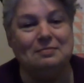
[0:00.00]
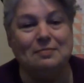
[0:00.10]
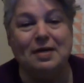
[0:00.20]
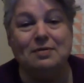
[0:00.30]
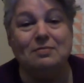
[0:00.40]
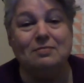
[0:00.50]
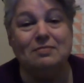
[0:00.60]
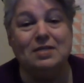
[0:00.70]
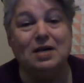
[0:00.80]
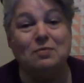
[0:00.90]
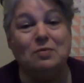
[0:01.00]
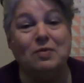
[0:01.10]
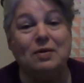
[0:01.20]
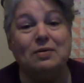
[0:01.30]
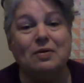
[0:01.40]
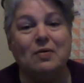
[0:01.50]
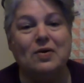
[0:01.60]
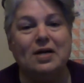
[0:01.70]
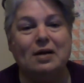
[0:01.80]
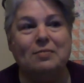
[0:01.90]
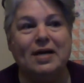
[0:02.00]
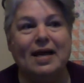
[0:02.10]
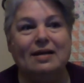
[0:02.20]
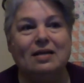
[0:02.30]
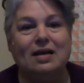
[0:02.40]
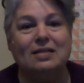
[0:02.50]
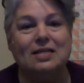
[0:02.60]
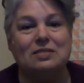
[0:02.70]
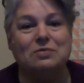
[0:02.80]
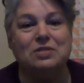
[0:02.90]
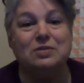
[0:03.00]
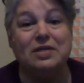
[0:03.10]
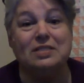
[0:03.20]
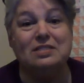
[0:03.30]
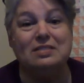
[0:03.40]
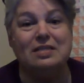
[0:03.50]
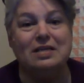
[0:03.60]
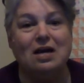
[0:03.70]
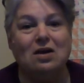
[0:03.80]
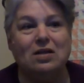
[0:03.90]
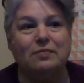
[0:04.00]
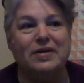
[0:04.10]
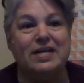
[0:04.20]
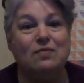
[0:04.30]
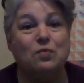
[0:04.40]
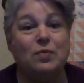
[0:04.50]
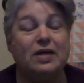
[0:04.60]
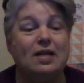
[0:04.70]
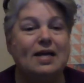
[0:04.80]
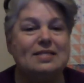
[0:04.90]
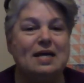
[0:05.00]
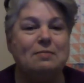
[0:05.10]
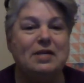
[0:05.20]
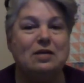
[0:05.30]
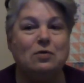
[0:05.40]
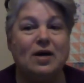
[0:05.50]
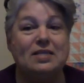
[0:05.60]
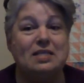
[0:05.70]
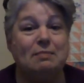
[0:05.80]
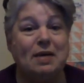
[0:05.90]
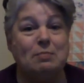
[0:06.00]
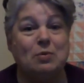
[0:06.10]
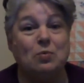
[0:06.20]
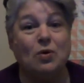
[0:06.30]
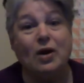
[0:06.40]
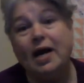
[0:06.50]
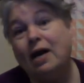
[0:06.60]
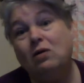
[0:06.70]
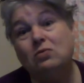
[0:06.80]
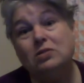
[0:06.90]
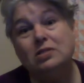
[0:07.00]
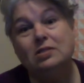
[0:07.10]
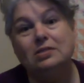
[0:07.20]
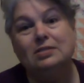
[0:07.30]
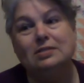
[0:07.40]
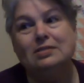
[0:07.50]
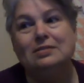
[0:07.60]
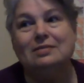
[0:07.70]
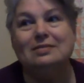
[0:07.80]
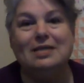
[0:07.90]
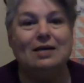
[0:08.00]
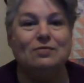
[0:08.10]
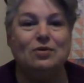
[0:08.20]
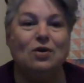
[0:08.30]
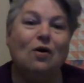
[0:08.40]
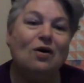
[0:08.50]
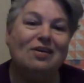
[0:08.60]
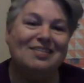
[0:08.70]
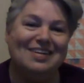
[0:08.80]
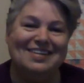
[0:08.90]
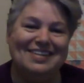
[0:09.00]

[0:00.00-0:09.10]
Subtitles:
We when we were growing up, we had a lot less restrictions than y'all, and we never realized how many crazy people were out after dark.